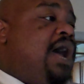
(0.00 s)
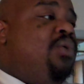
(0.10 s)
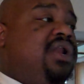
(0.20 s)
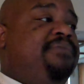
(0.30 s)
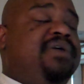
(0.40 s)
I
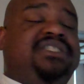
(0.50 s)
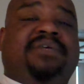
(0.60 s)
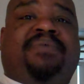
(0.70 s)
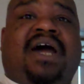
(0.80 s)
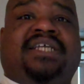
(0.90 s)
wouldn't have been
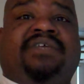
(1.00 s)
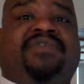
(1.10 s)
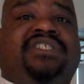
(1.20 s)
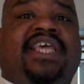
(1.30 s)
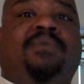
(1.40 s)
surprised
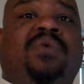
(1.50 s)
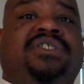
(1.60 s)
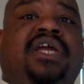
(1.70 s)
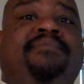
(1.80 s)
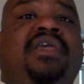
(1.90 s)
if this team
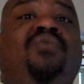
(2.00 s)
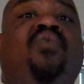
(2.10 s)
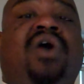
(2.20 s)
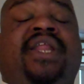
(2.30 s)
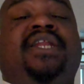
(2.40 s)
was going to be
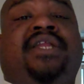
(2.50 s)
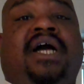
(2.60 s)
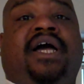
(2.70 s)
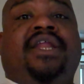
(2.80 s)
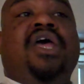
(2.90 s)
one and
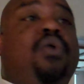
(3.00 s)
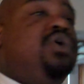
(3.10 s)
done,